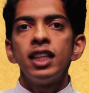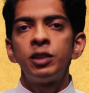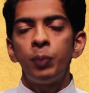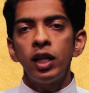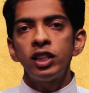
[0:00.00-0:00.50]

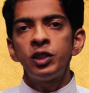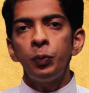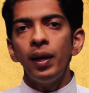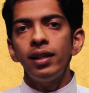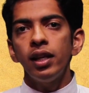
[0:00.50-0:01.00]
Is
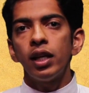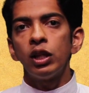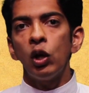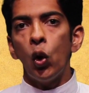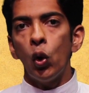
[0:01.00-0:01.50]
participating
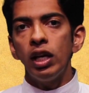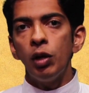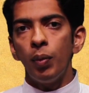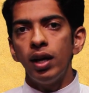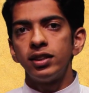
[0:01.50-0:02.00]
in the Holy
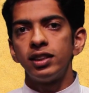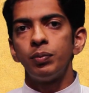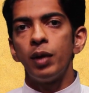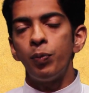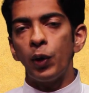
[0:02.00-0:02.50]
Mass
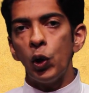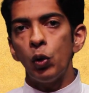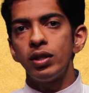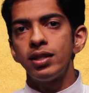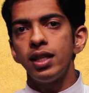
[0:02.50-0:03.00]
my
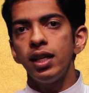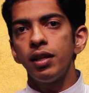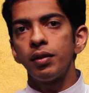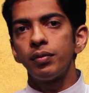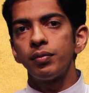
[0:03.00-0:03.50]
priority?
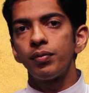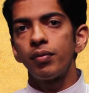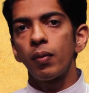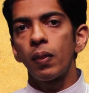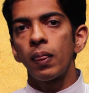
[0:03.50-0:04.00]

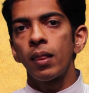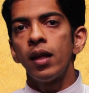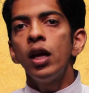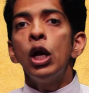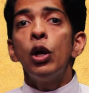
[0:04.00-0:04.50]

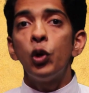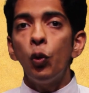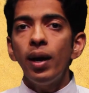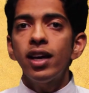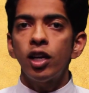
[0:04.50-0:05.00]
Do
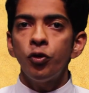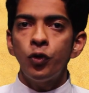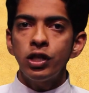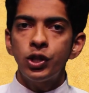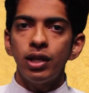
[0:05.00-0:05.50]
my
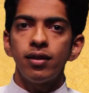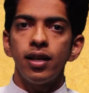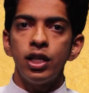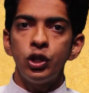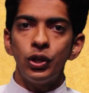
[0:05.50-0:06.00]
confession
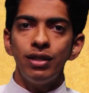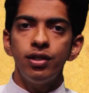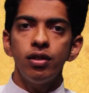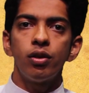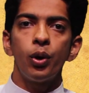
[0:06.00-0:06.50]

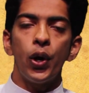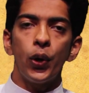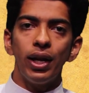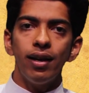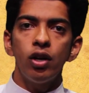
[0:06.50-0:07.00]
engender a
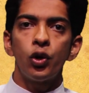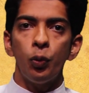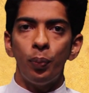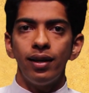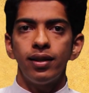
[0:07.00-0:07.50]
real
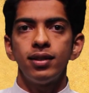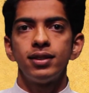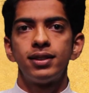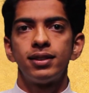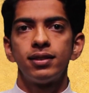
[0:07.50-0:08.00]

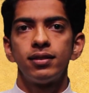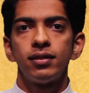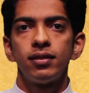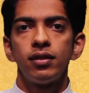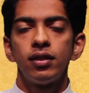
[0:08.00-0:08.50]
repentance?
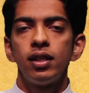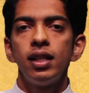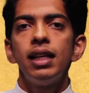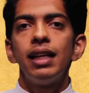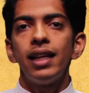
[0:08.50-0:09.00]

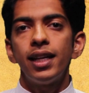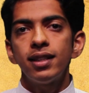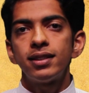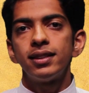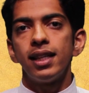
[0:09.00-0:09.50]
Let
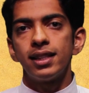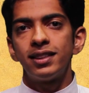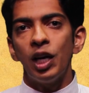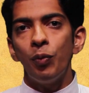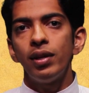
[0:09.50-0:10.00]
us
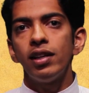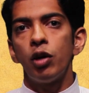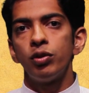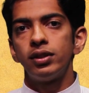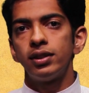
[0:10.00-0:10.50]
examine
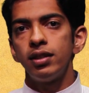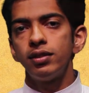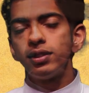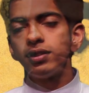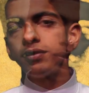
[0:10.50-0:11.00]

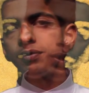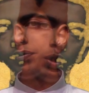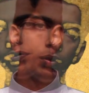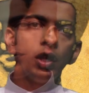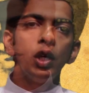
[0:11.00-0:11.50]
ourselves.
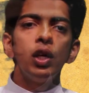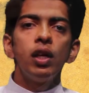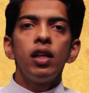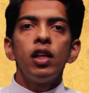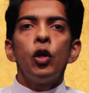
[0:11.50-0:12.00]

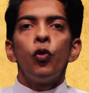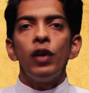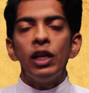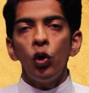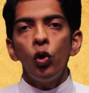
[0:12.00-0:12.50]

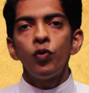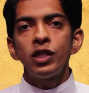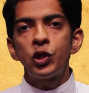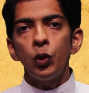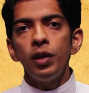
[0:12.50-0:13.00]
We don't
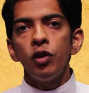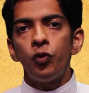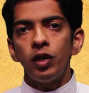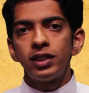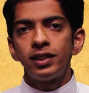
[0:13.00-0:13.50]
wish to be
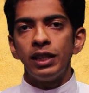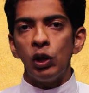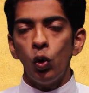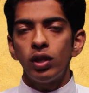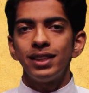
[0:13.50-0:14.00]
first in all